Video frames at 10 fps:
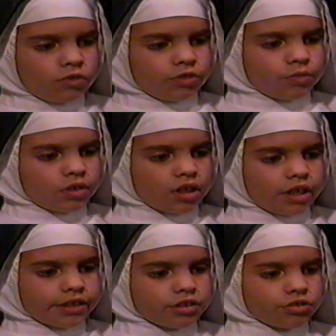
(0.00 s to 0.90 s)
wonder what
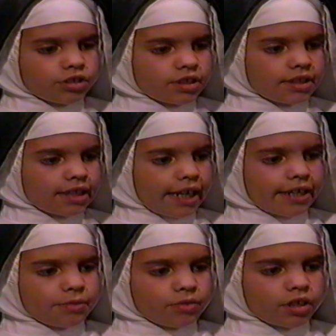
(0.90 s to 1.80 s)
kind of treats
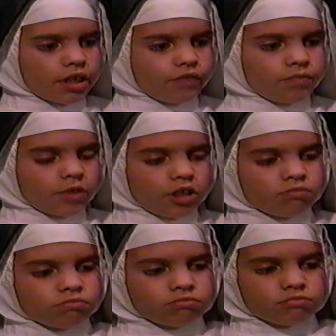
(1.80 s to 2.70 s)
Daddy would give me
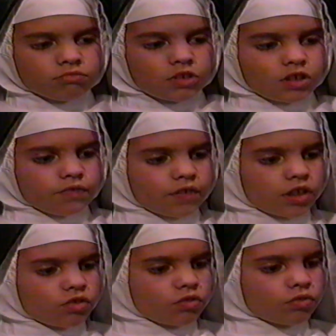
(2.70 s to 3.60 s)
if
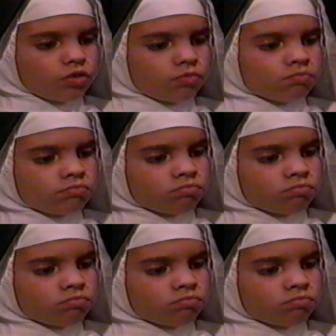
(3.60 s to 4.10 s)
I told him.